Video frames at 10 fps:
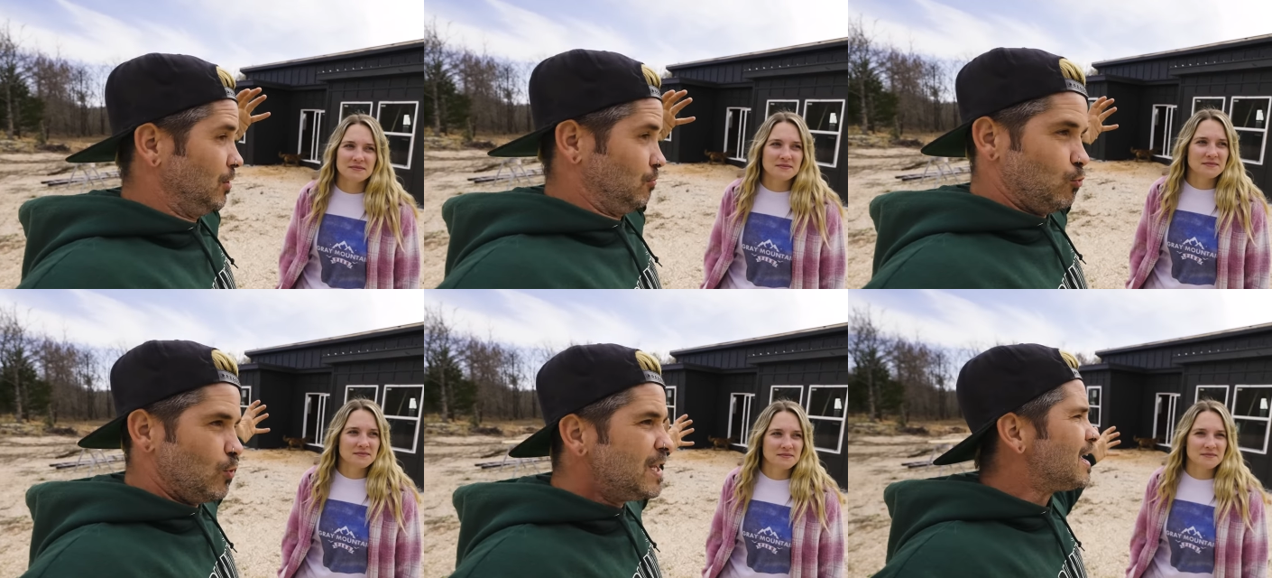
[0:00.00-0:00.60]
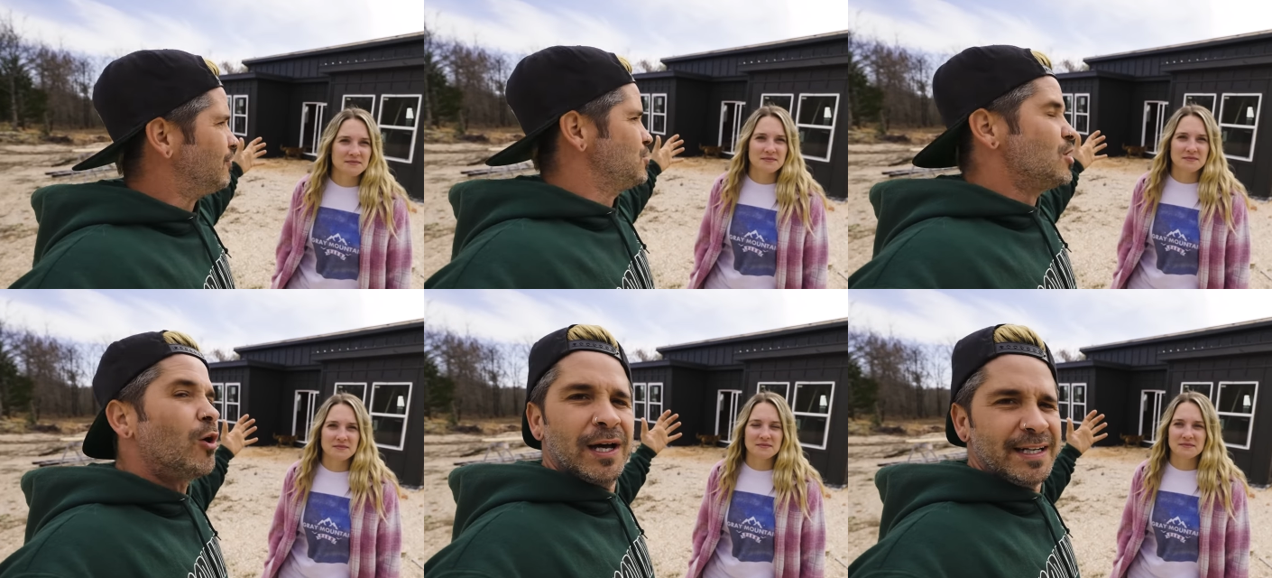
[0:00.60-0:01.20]
Speaker 1: We have
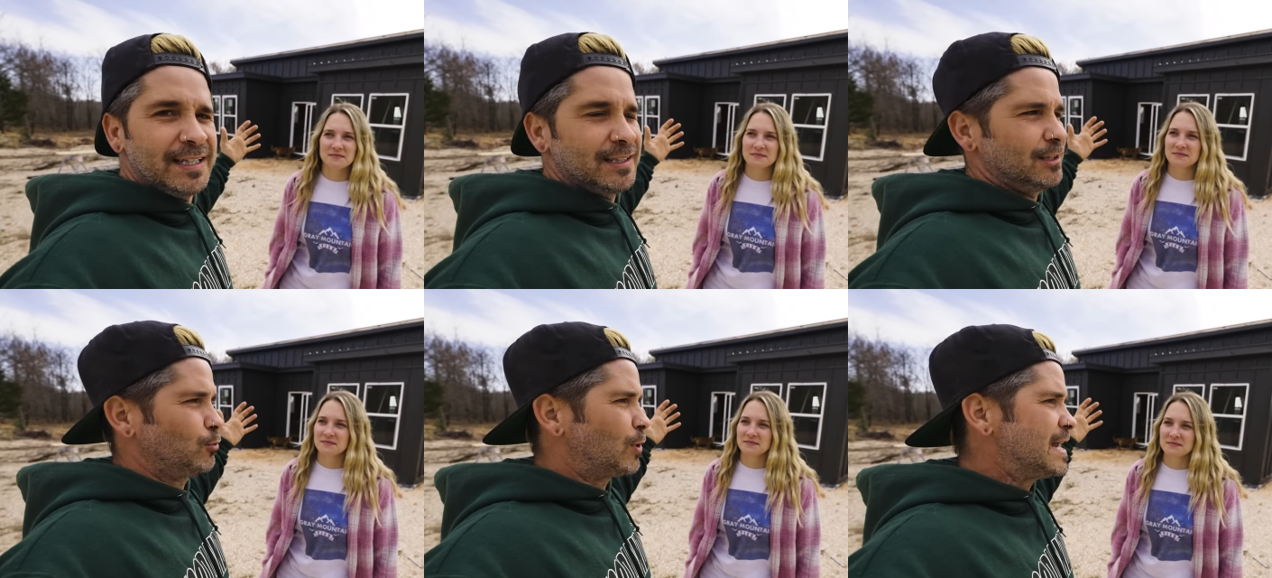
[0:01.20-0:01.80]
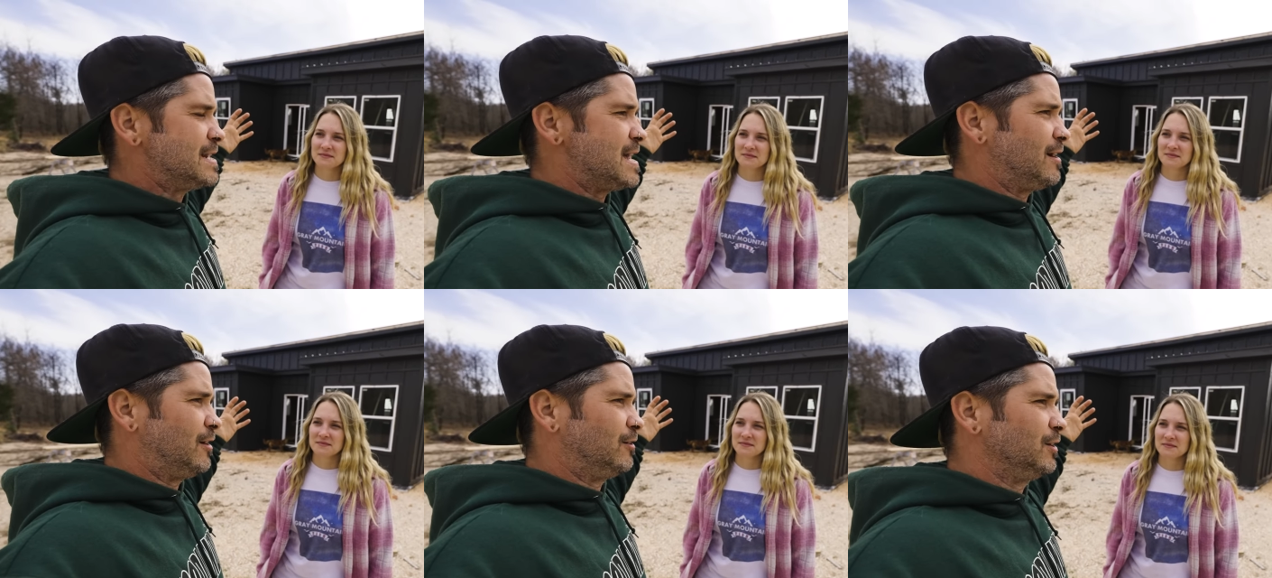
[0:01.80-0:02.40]
no idea right
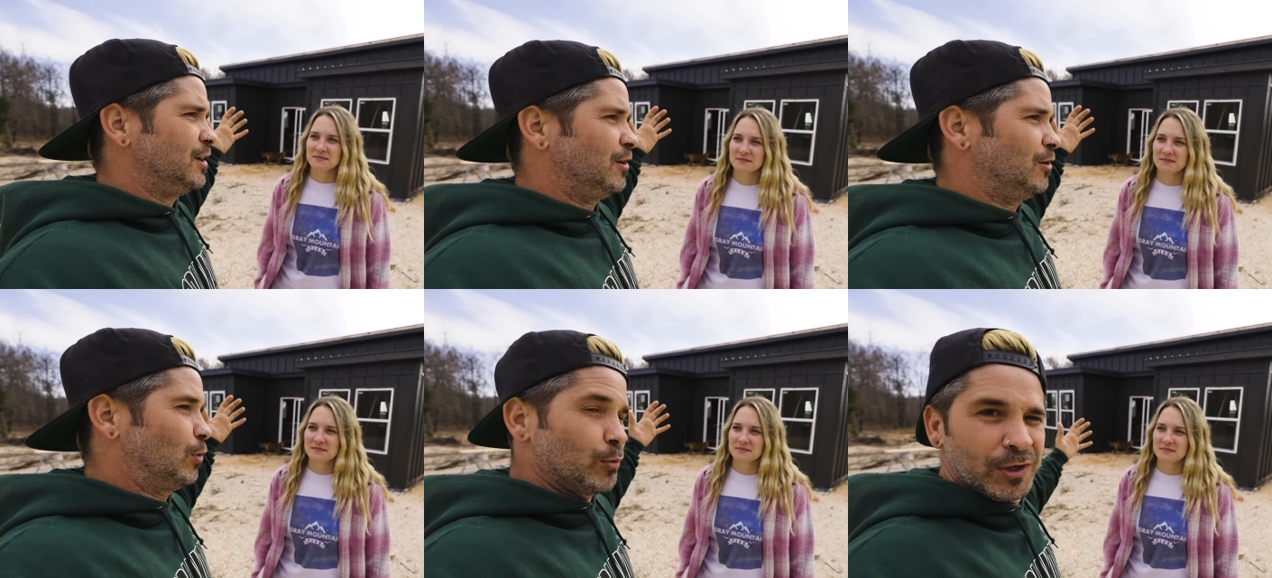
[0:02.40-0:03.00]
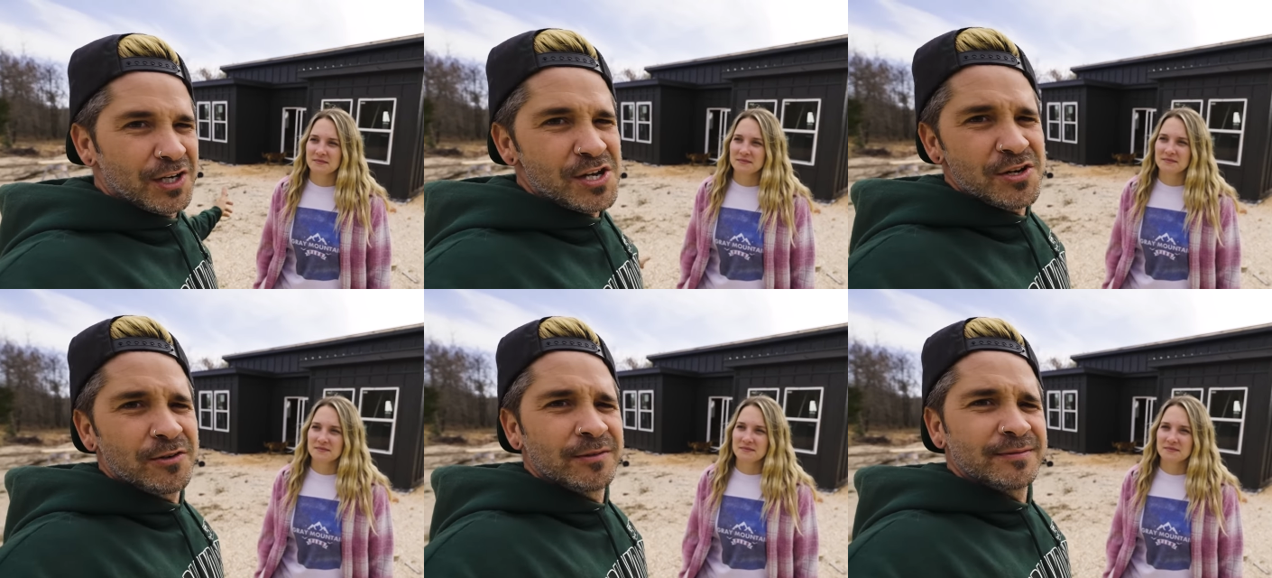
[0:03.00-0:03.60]
now what we're going to do.